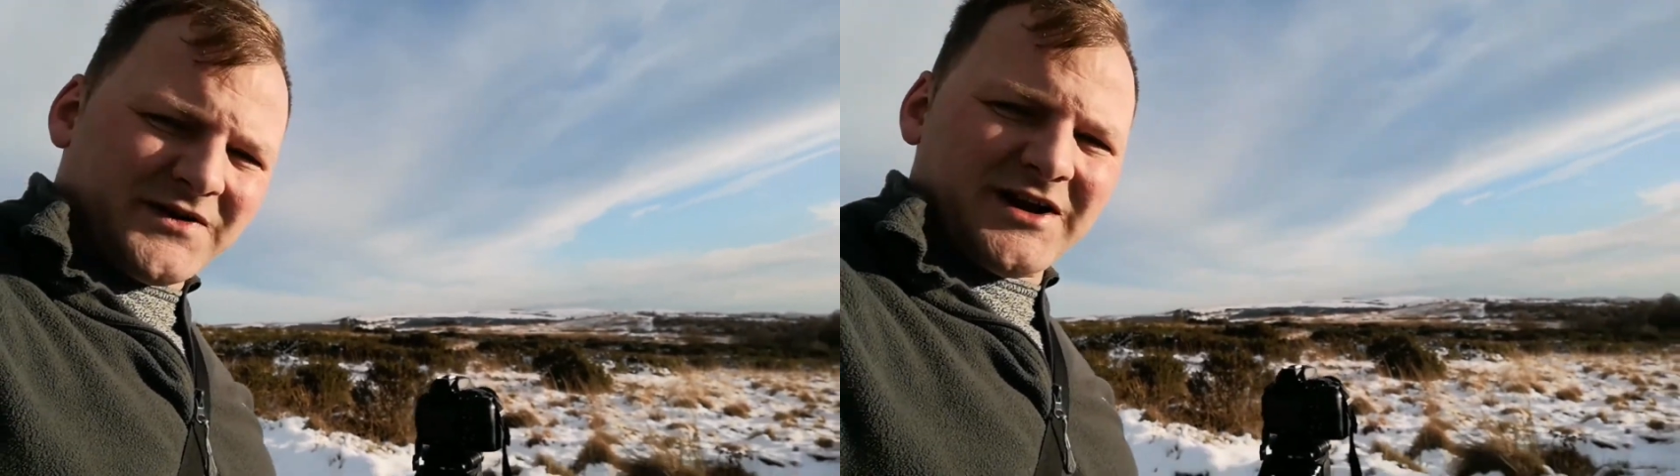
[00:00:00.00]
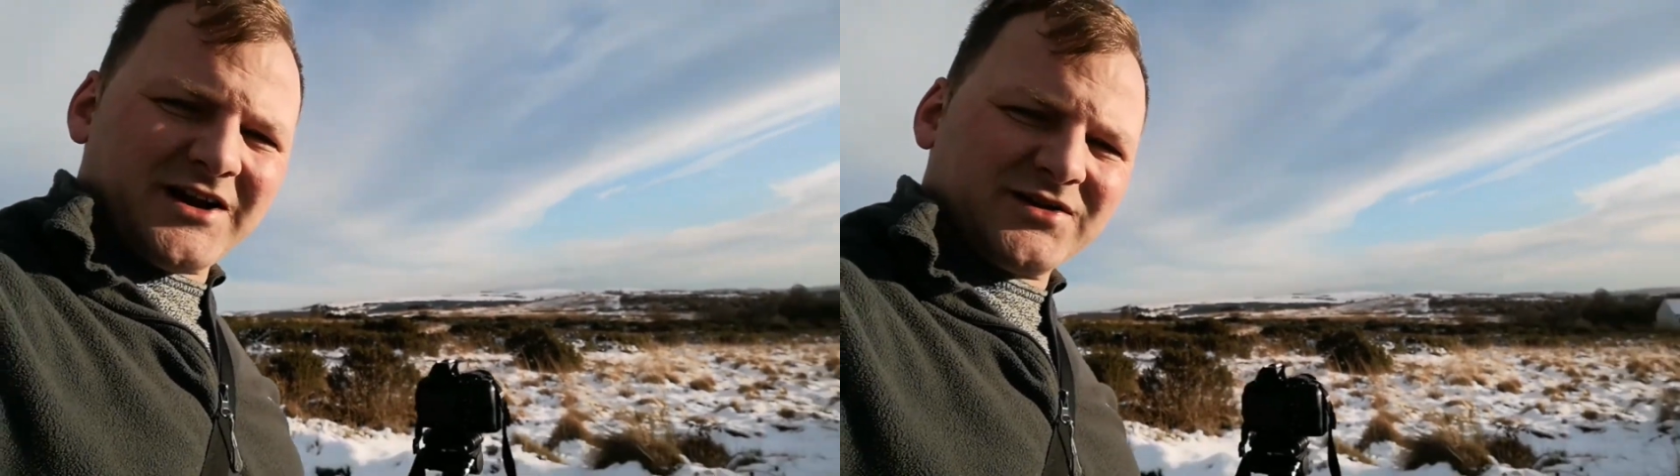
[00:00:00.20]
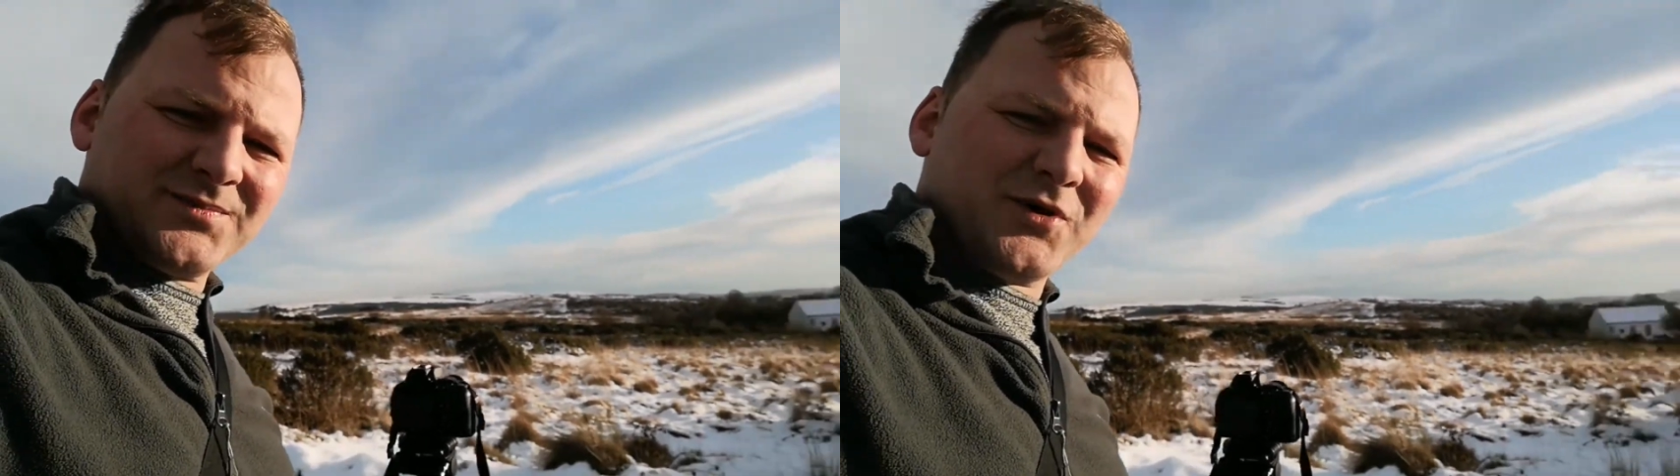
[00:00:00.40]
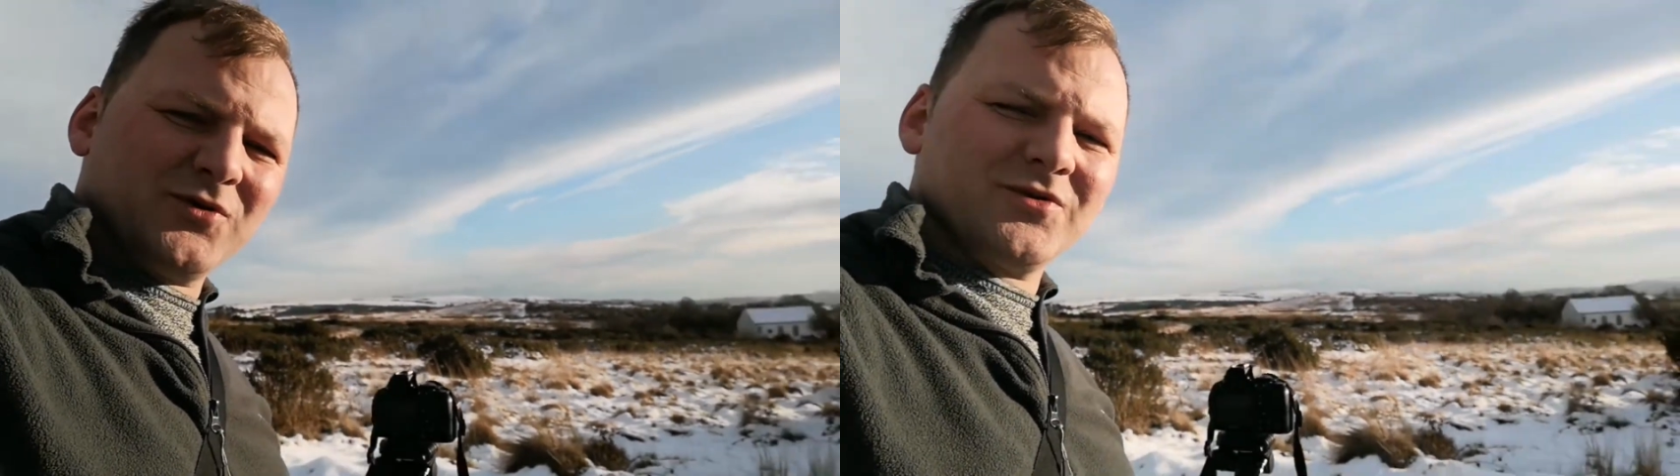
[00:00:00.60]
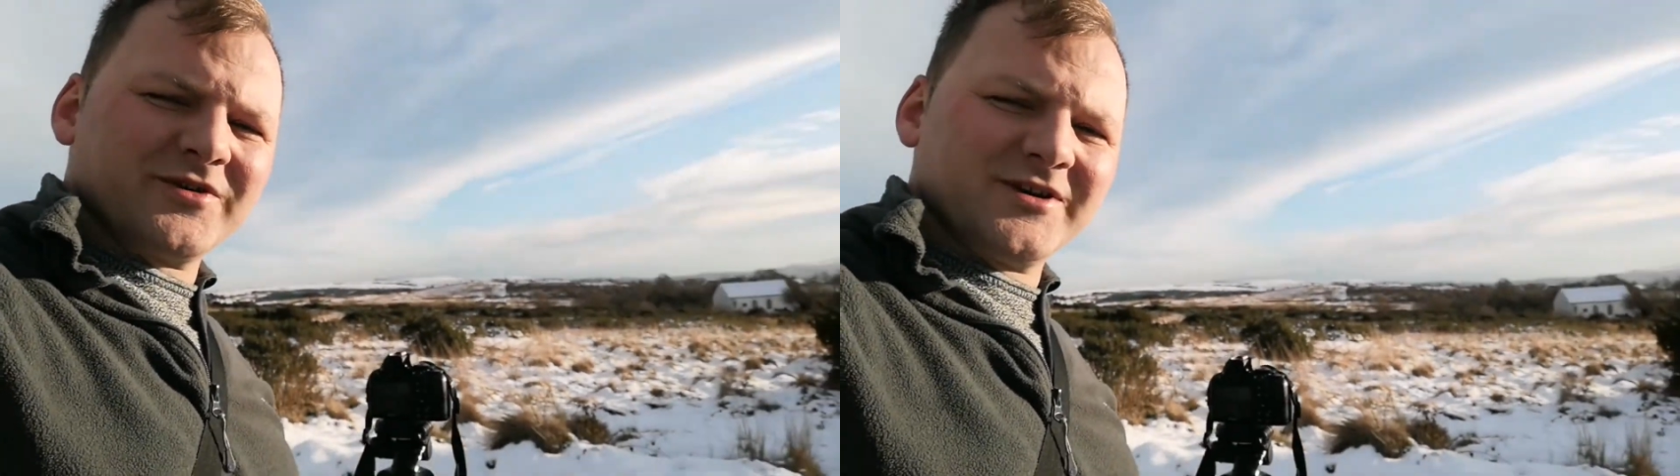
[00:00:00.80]
I had the
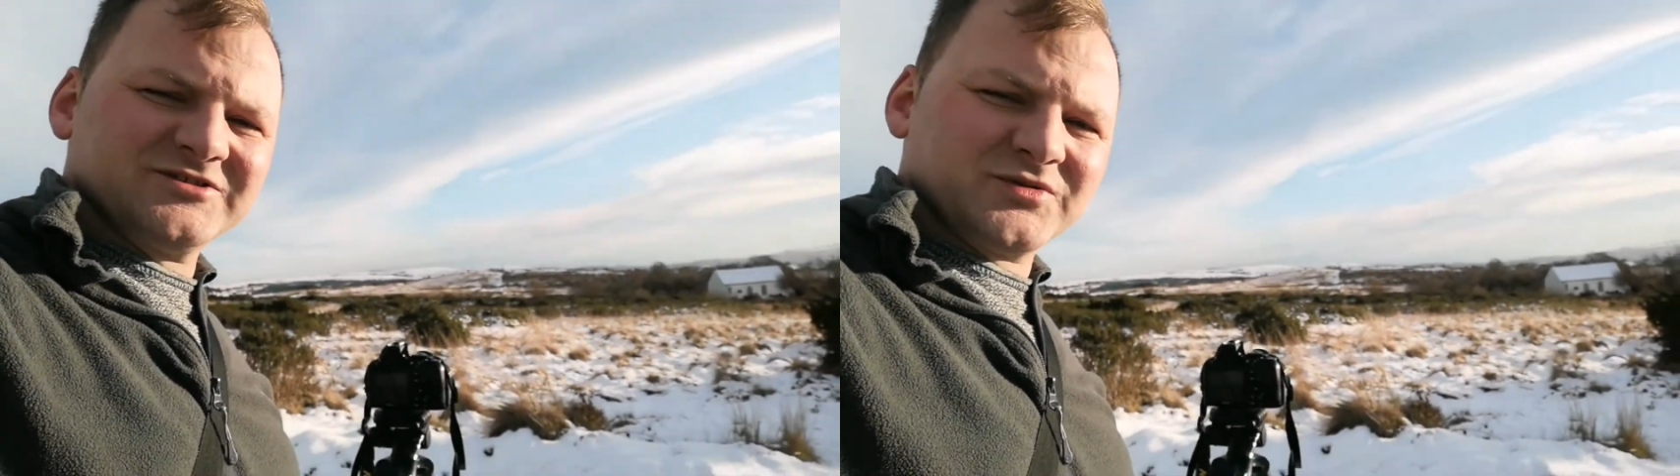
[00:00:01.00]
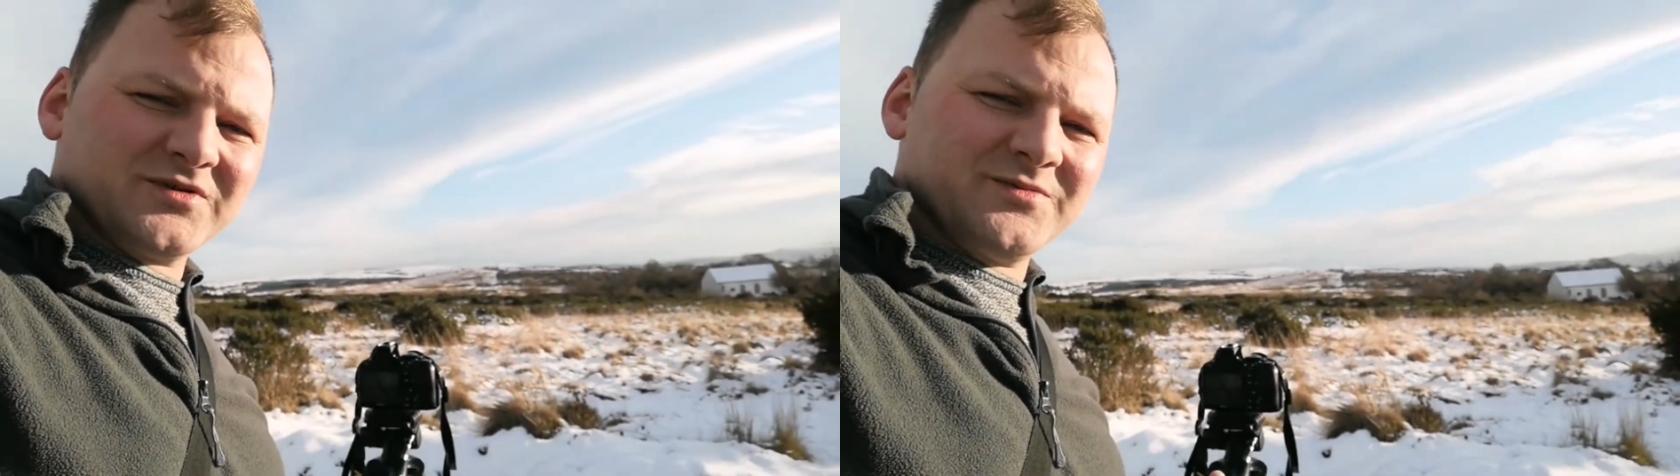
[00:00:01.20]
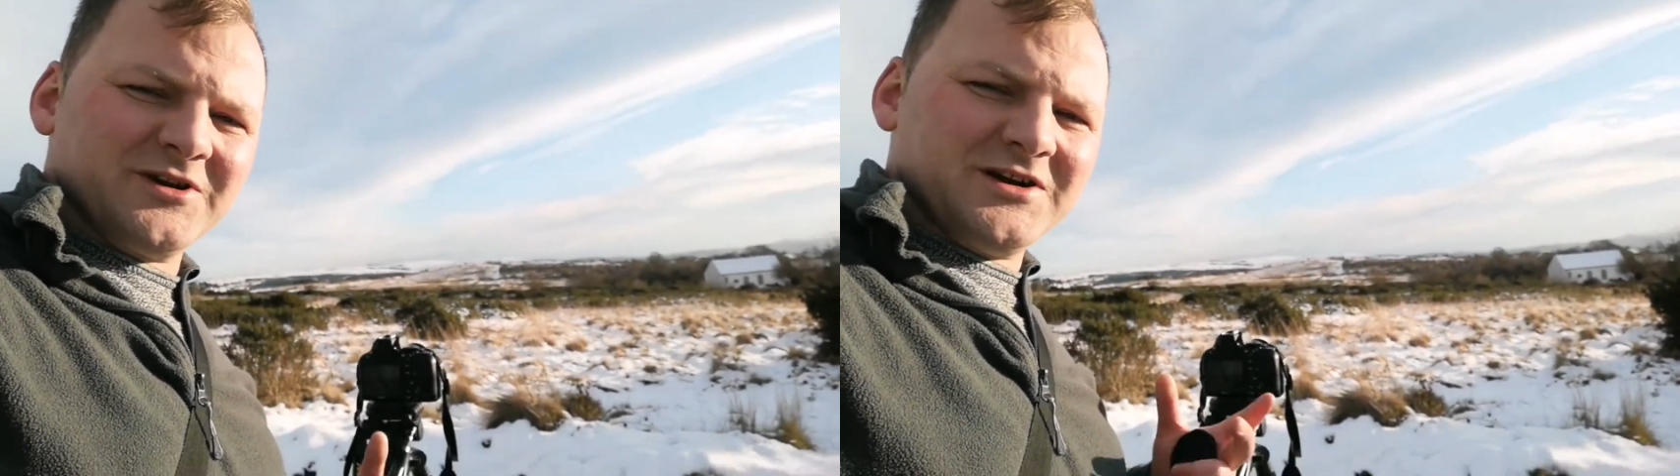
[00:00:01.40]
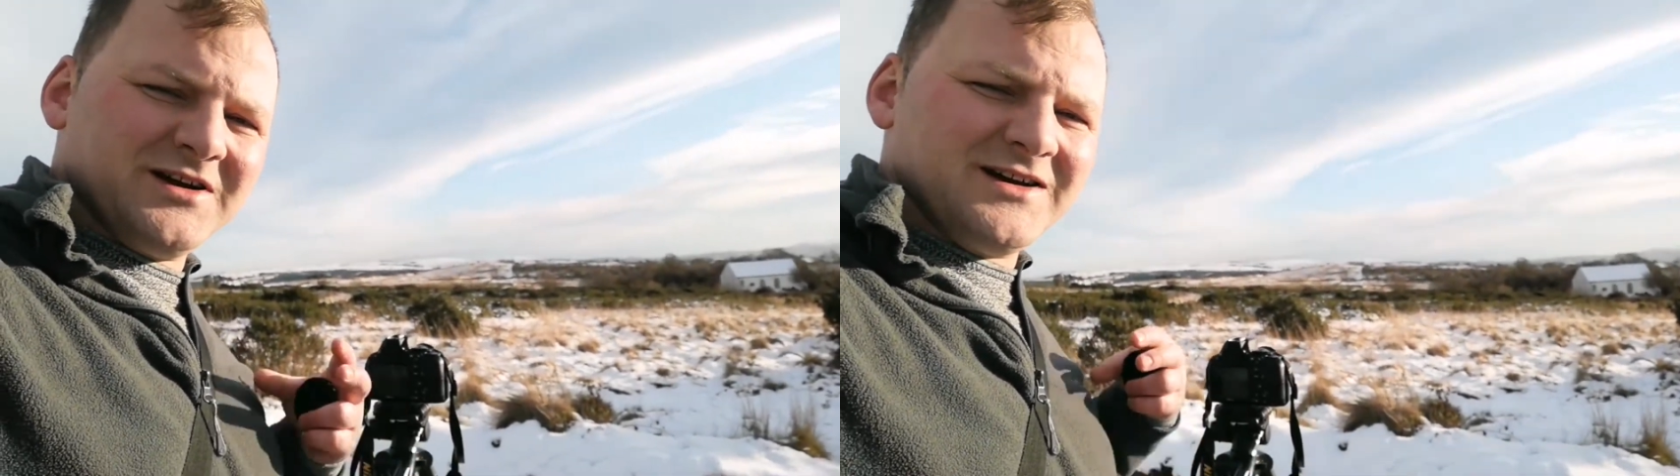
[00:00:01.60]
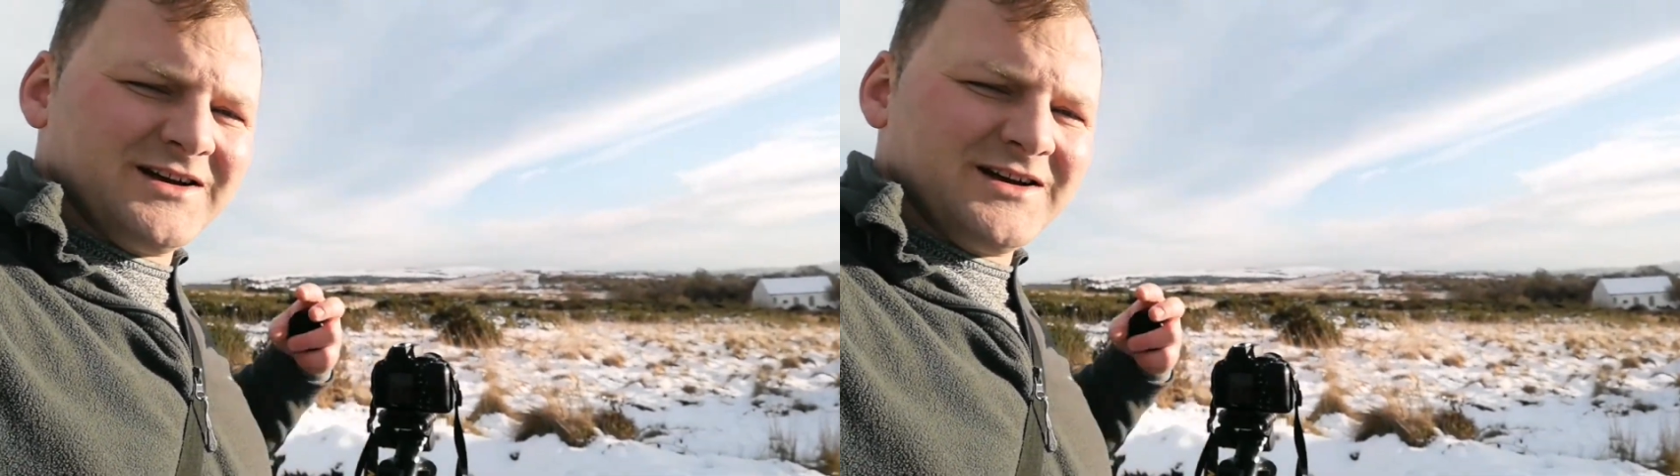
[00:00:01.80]
polarizer with me,